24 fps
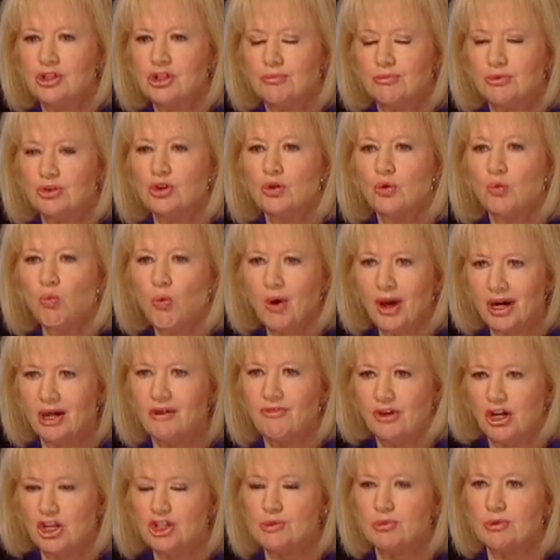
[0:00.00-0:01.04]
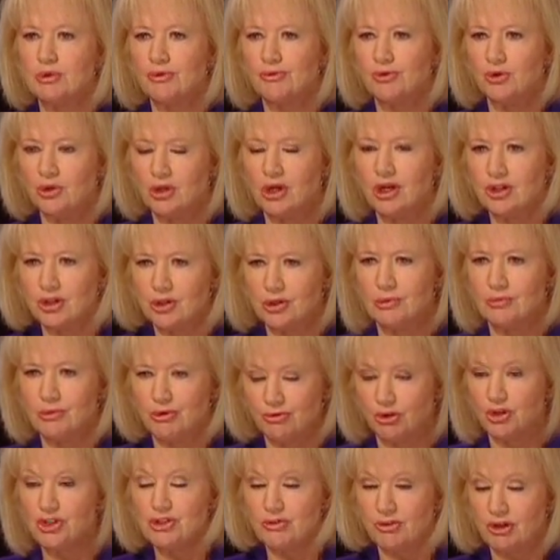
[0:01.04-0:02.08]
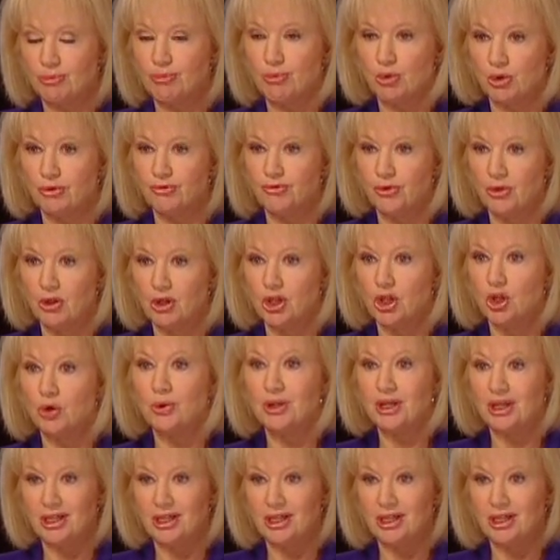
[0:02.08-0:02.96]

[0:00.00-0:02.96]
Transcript: Jim, your one investment for long term diversified portfolio